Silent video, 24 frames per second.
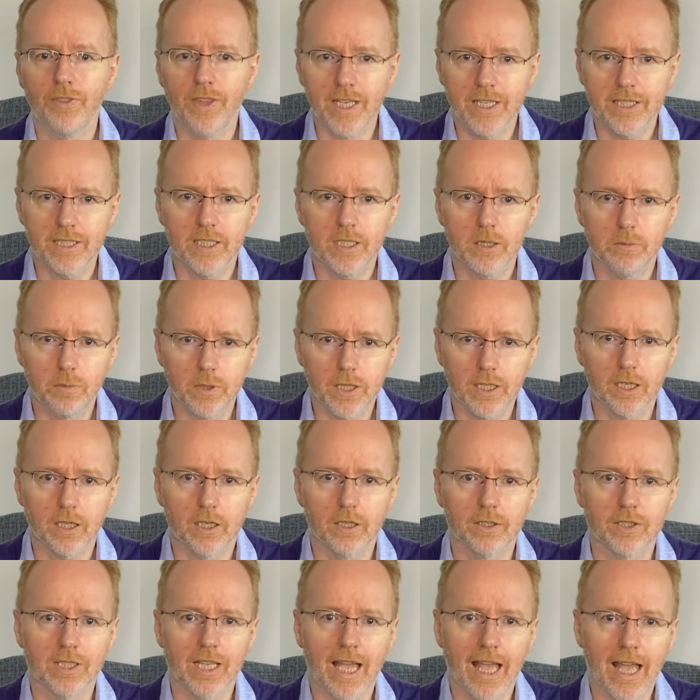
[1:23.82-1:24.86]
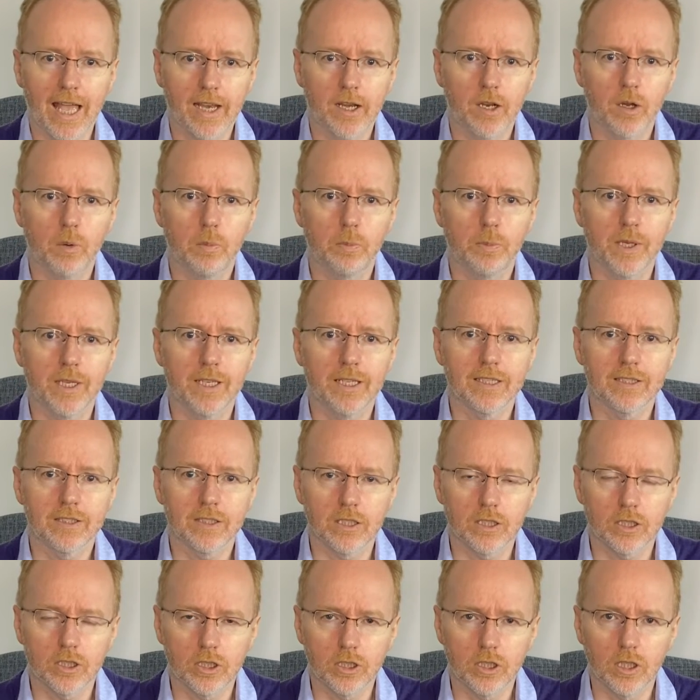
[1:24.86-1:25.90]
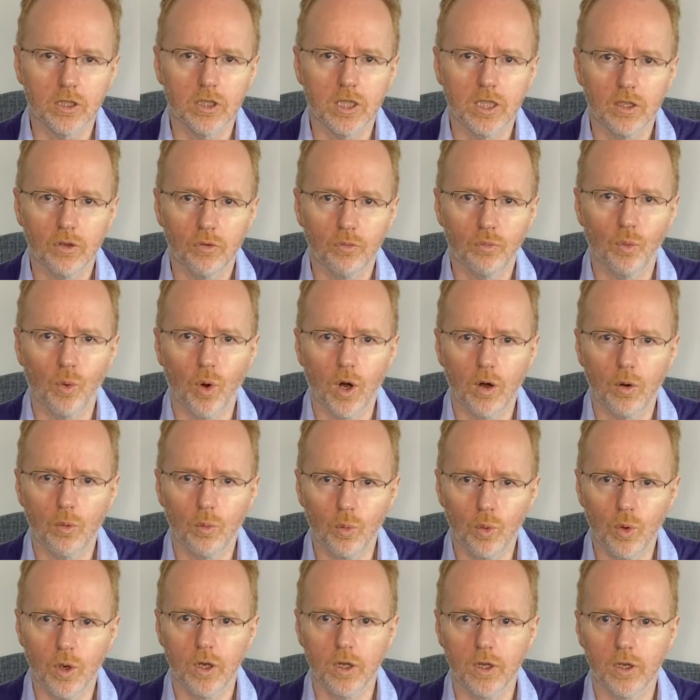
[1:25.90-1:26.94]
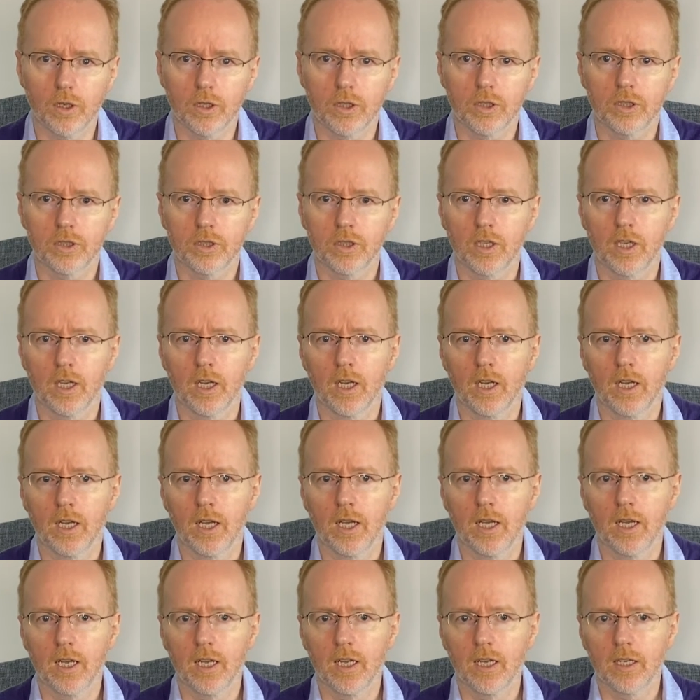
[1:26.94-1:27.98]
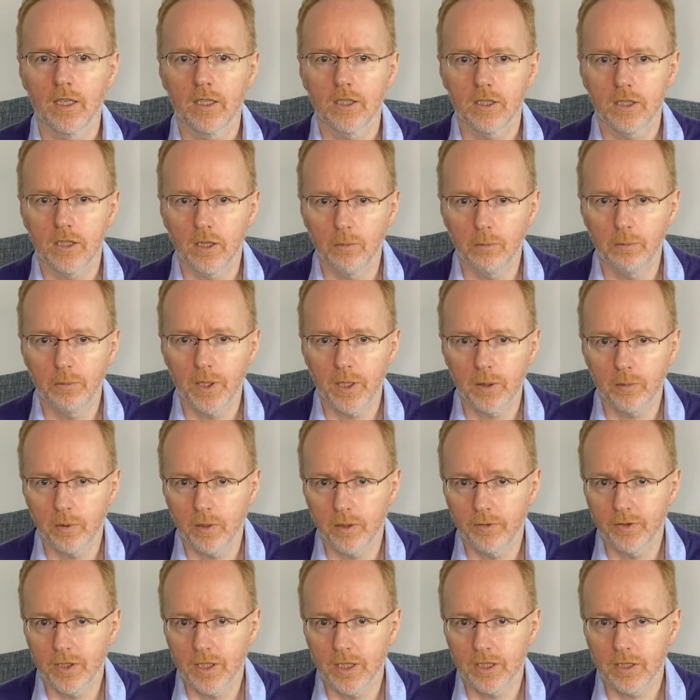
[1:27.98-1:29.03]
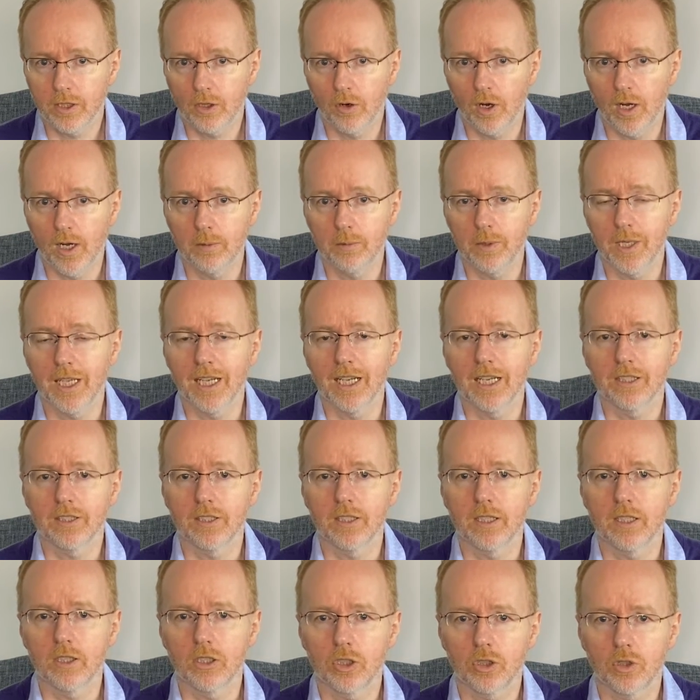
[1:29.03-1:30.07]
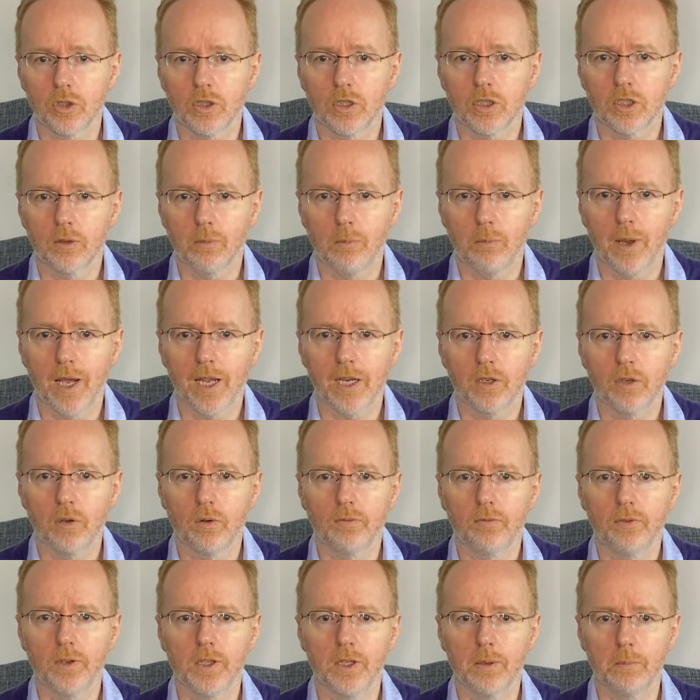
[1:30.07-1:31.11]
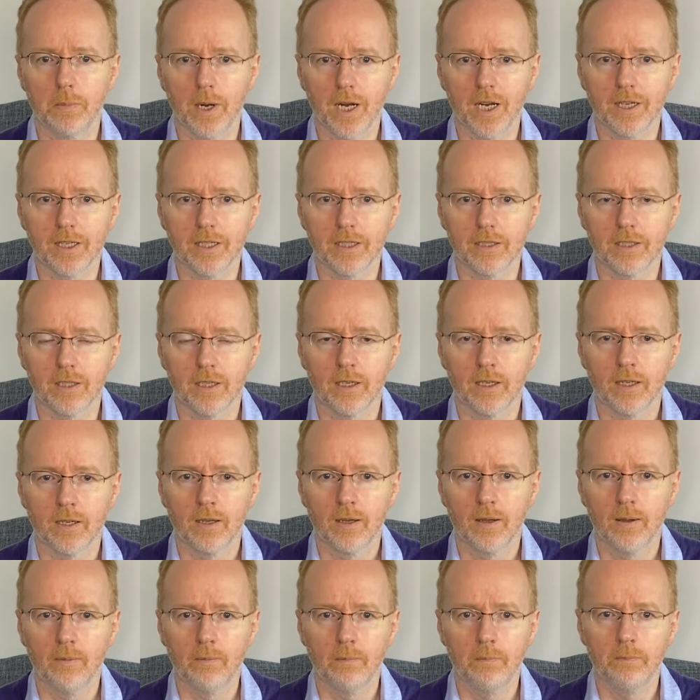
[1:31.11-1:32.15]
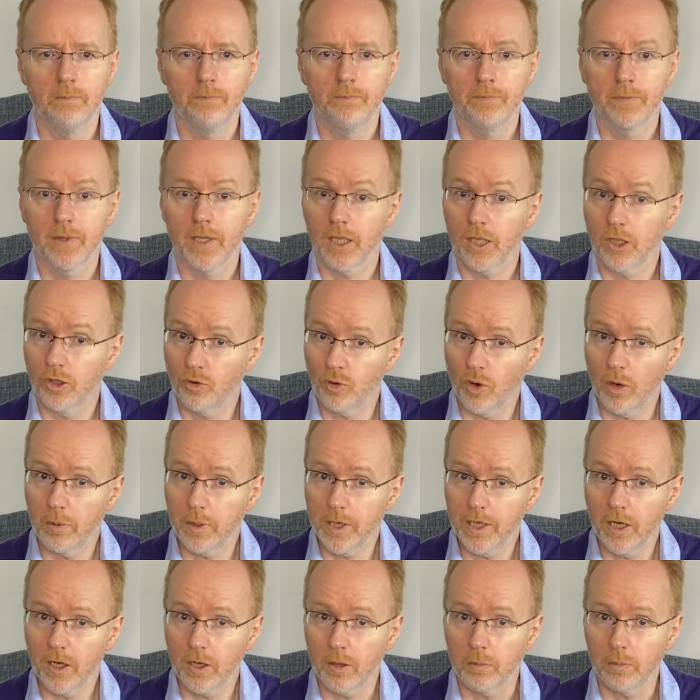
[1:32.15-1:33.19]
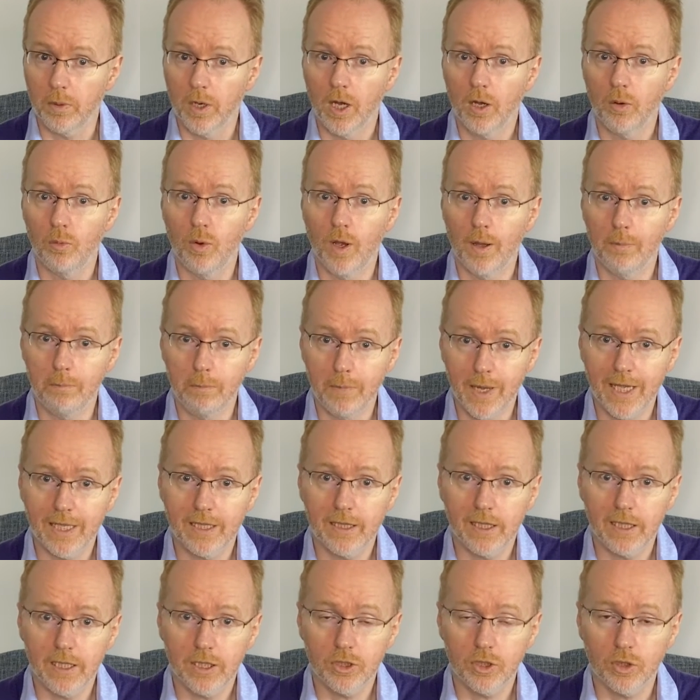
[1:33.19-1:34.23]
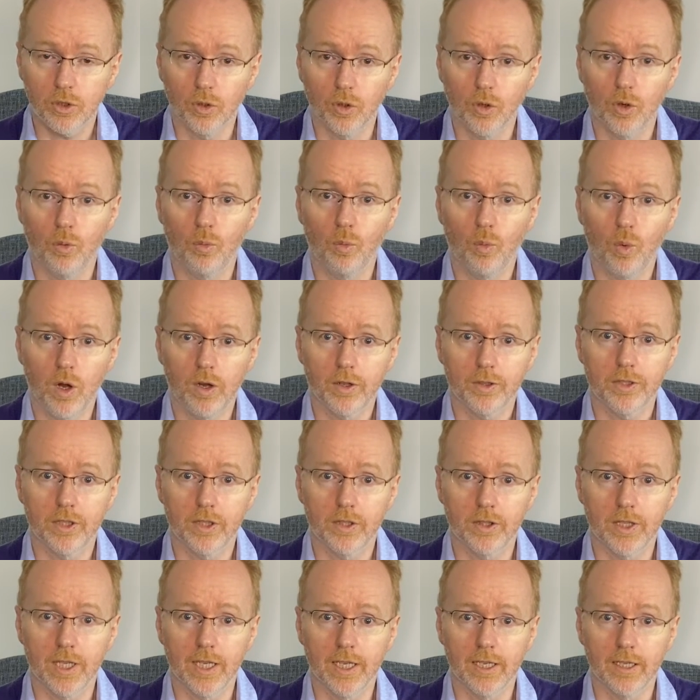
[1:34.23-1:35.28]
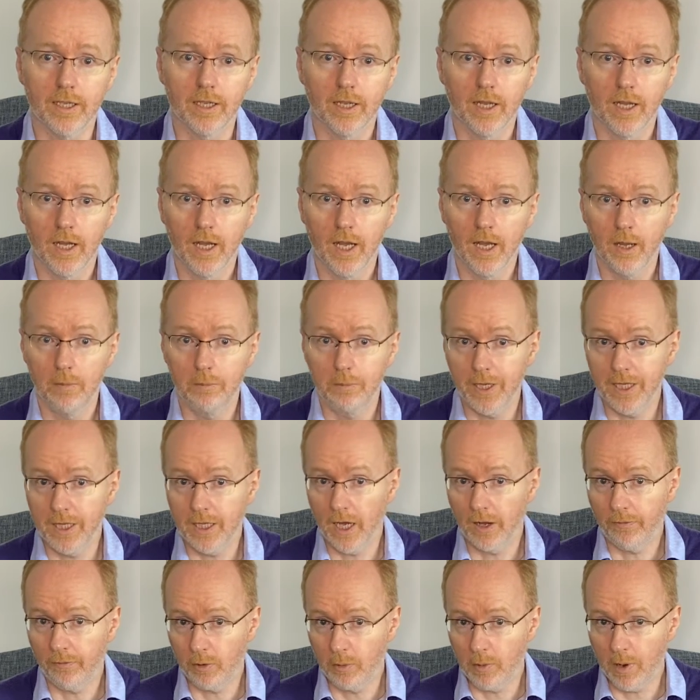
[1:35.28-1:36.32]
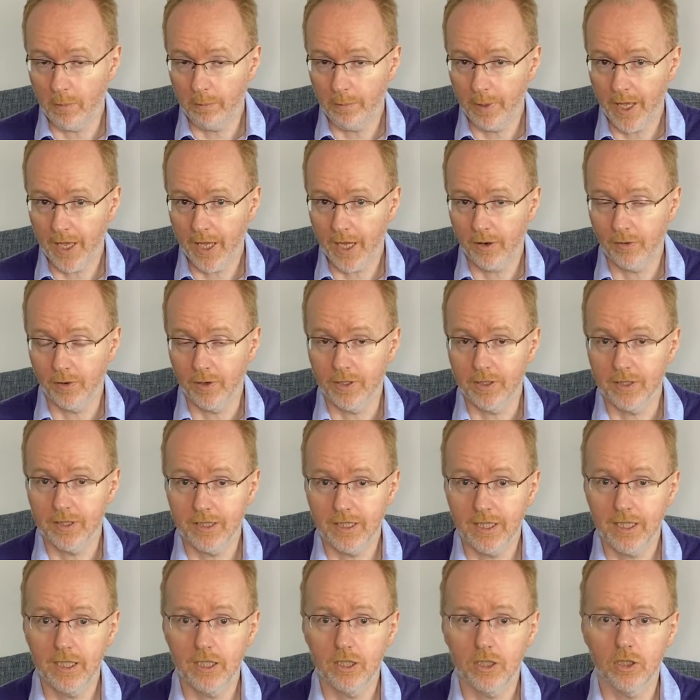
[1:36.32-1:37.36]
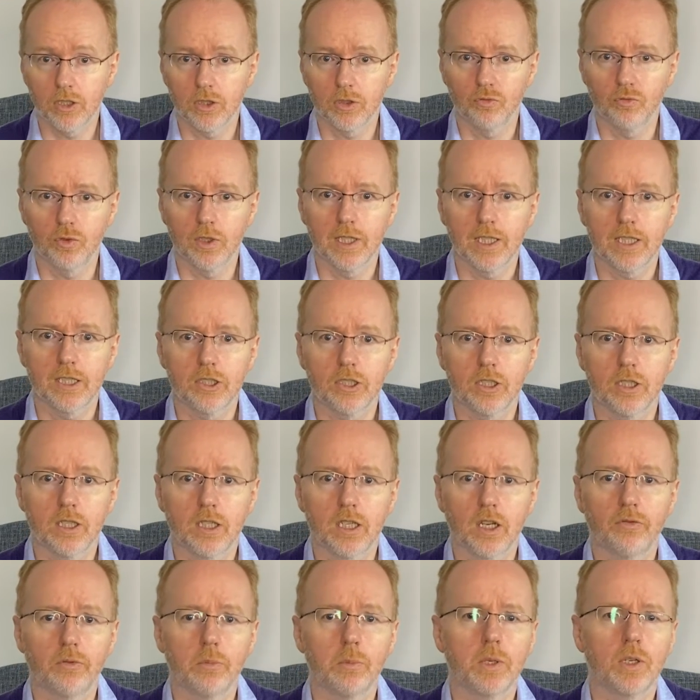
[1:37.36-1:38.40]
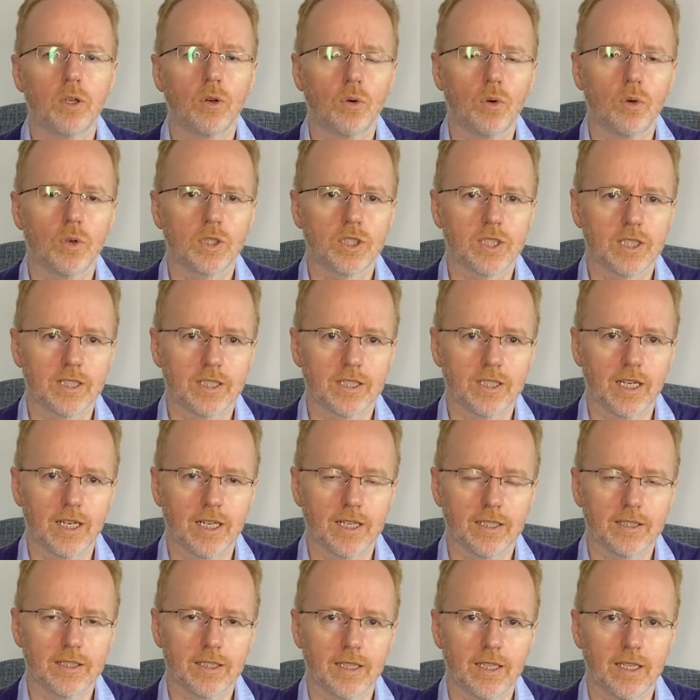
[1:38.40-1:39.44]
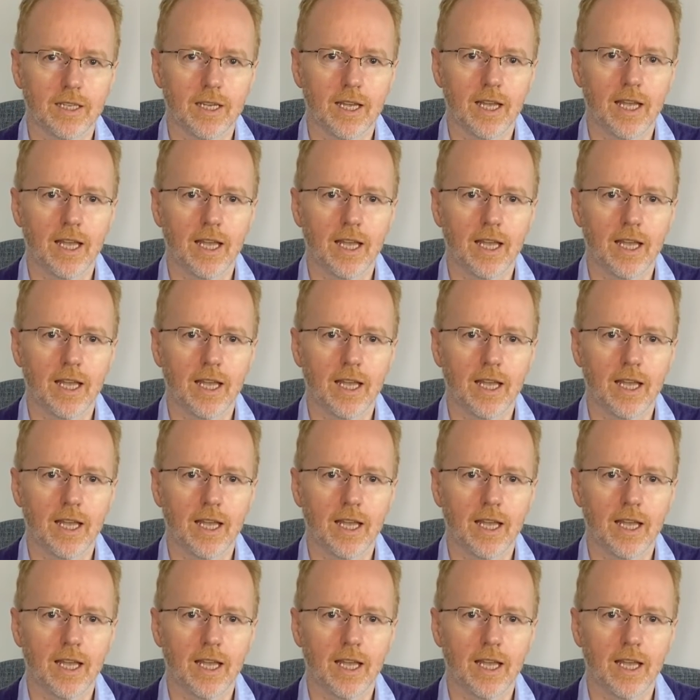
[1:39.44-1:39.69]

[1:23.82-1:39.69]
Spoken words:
This is because NLP is the study of what works. Some people have described it as an instruction manual for the mind. Growing up, we're mainly taught what to think, be that from our parents, teachers, religion, government or society.